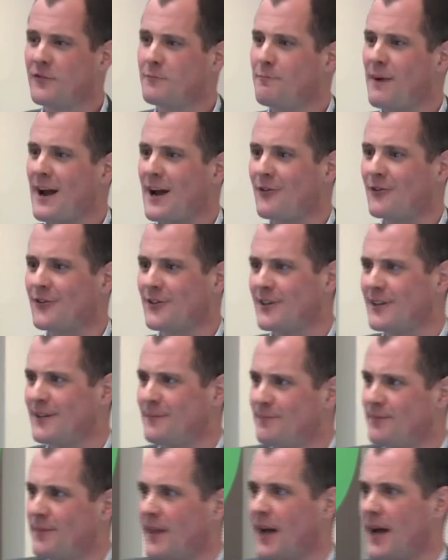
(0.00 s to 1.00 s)
from
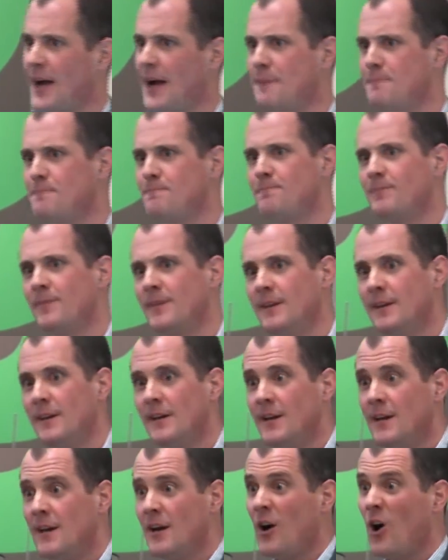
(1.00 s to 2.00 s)
Paradigm?
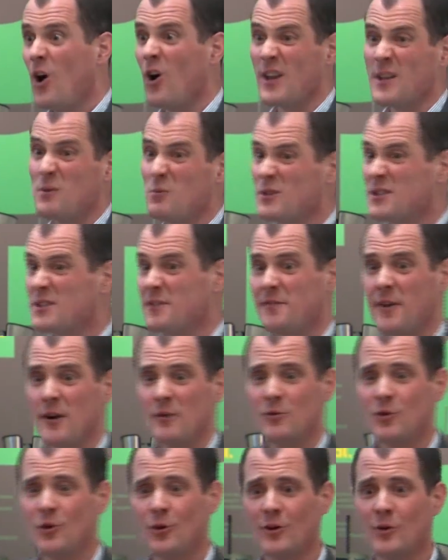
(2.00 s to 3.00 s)
Hollywood's a
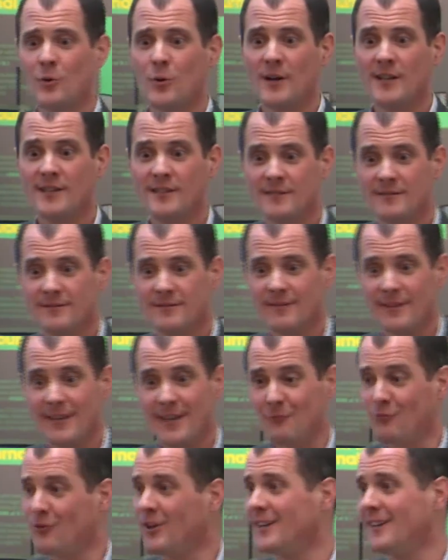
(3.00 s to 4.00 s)
phone call away.
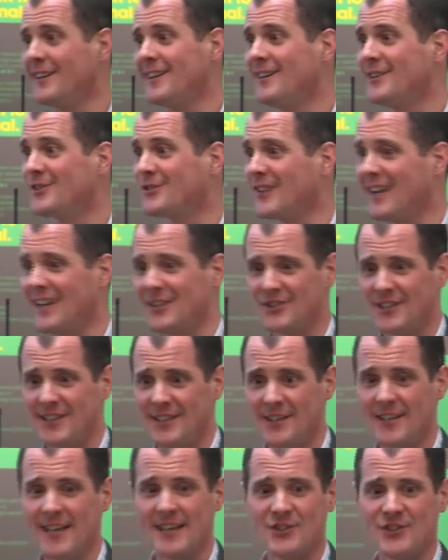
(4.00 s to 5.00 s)
It really is, actually.
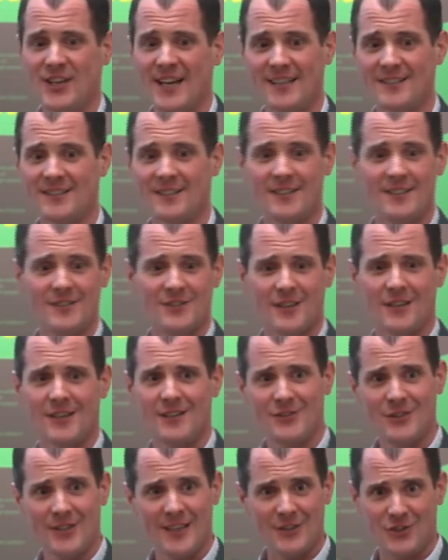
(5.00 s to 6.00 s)
You get chatting to these
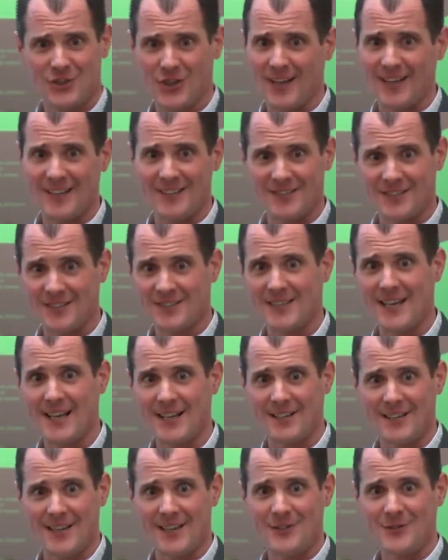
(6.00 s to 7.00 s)
guys, you get chatting to the
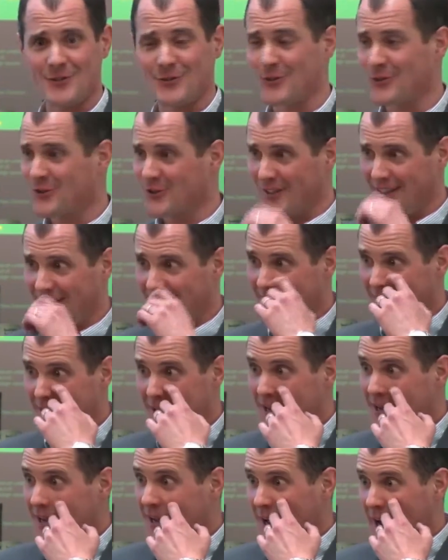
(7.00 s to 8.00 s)
talent agents.
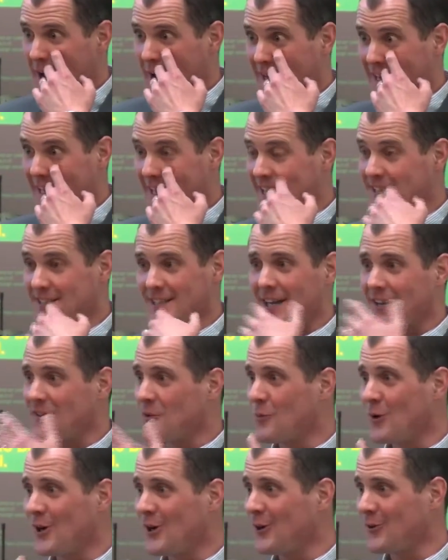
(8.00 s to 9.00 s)
And it is another
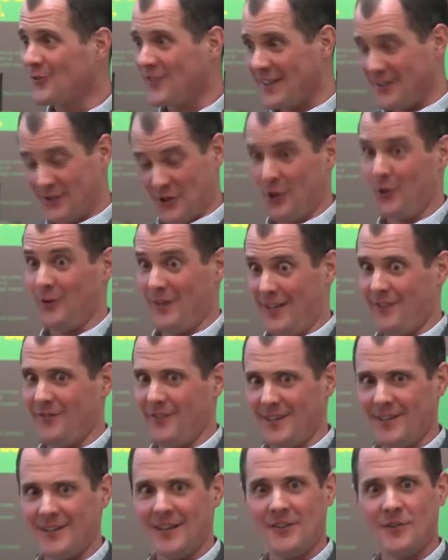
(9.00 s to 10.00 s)
world. They do live
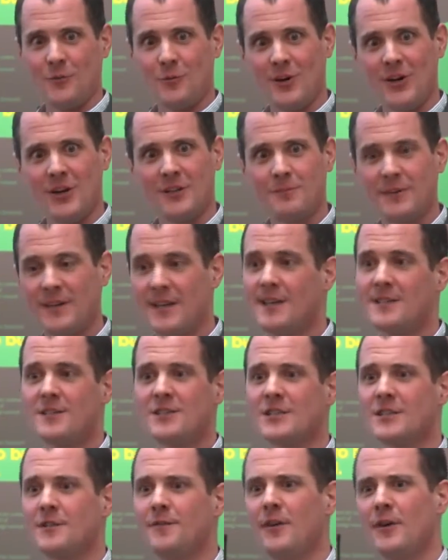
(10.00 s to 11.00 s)
in another world, but it is
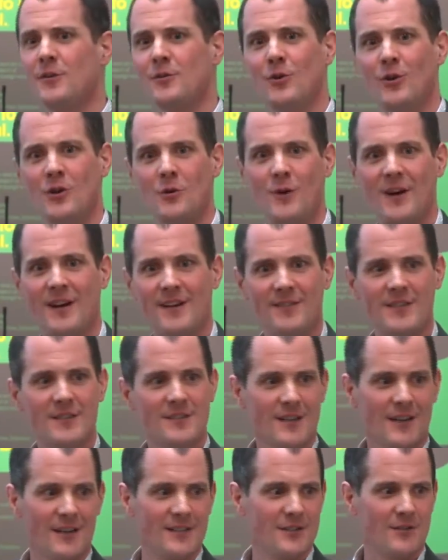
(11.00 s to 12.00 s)
just a phone call away, and these
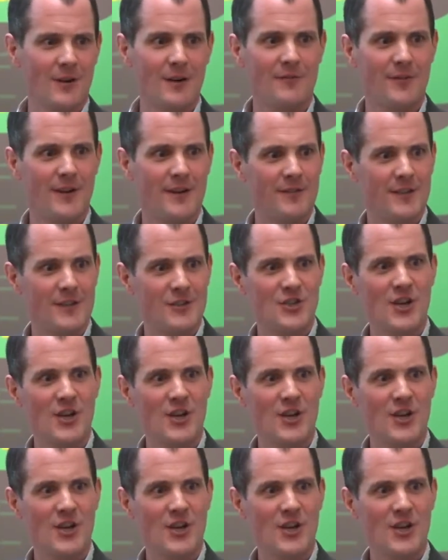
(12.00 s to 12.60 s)
guys are up for having a